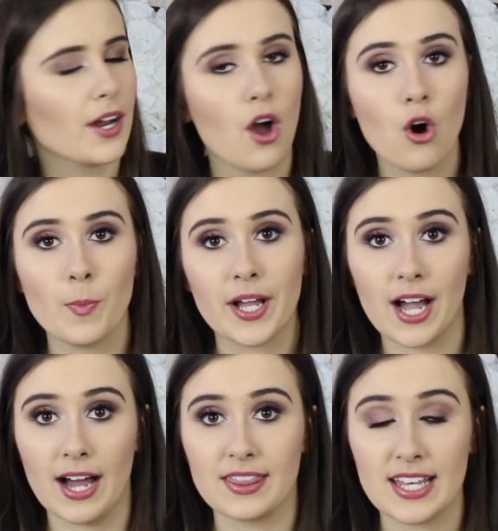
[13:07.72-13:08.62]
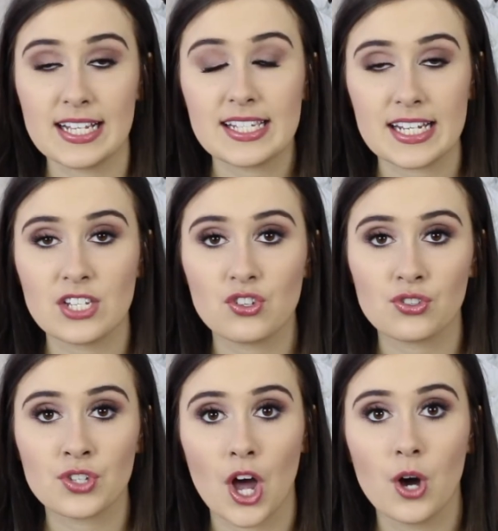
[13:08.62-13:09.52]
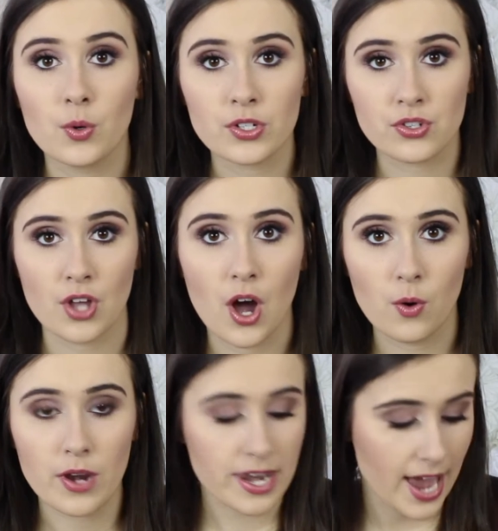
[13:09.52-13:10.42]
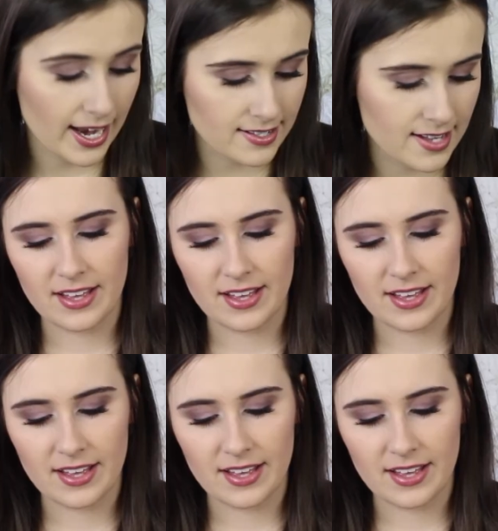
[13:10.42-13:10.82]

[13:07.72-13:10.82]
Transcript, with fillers: But oh my god, this is so, so nice.